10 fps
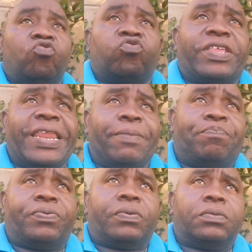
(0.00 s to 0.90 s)

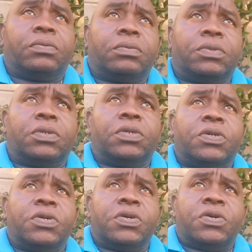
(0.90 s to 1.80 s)
sleep,
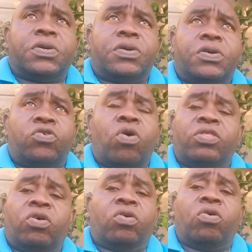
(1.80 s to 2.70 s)
you are
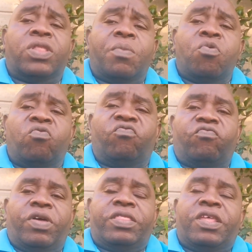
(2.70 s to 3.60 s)
not gonna move.
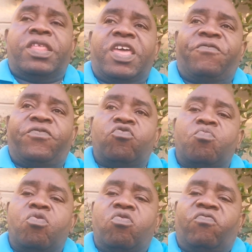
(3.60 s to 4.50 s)
And then if you
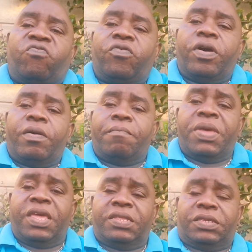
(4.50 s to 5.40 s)
move,
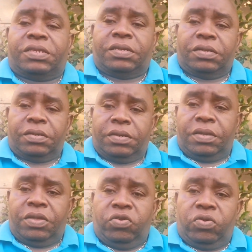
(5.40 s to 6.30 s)
means
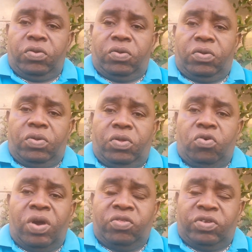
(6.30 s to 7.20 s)

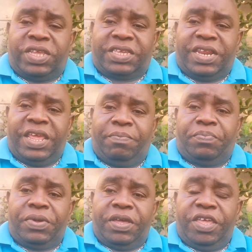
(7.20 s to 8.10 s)
you are not asleep,
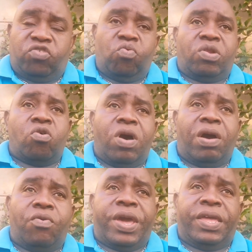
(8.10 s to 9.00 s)
it will go
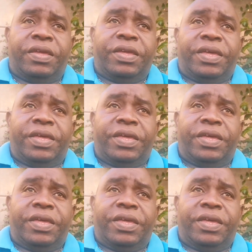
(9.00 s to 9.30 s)
away.